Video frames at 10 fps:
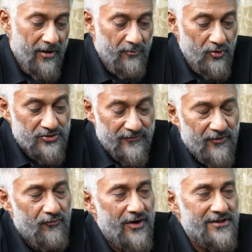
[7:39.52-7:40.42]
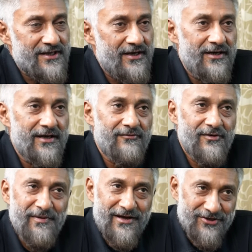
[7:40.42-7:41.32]
Most of the world said India
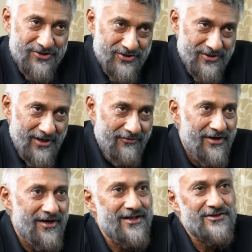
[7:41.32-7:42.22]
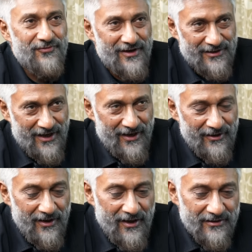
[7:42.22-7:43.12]
will perish. Right. Even Indians felt that.
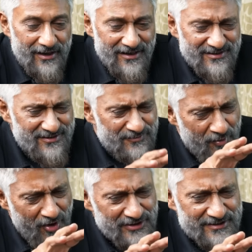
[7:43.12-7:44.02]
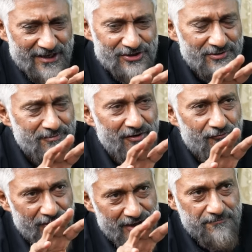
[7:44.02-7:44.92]
Then a small section, but a
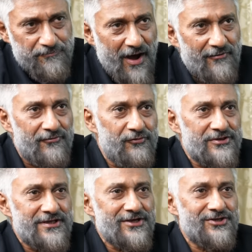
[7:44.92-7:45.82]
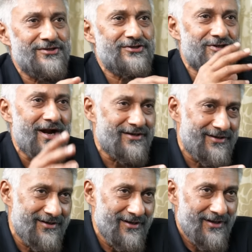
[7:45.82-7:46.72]
very powerful section
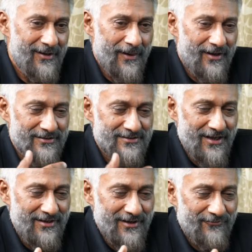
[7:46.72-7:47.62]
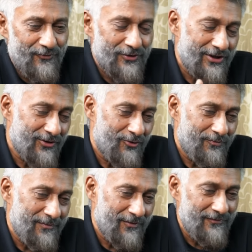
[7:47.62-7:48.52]
started uh, saying that 40 crore
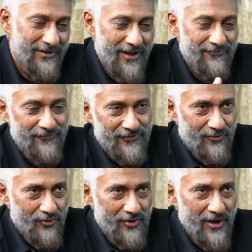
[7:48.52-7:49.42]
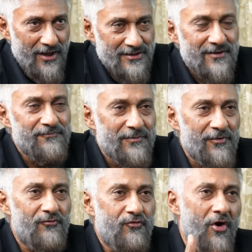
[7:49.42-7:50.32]
people will die, 50 crore. Some
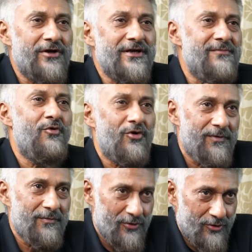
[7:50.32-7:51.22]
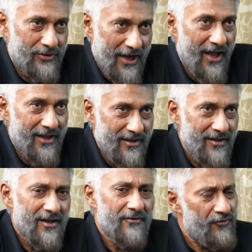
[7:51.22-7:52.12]
people wanted more people to die
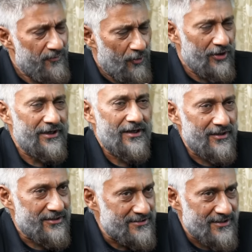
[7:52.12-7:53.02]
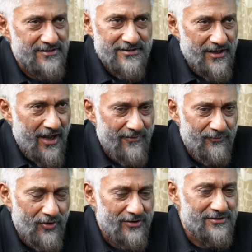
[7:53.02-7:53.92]
for political reasons.
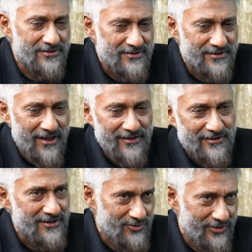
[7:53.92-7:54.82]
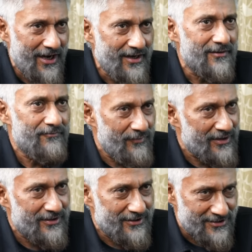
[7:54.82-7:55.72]
I'm not saying this or that,
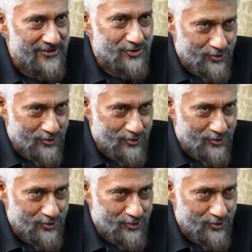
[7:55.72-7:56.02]
but this is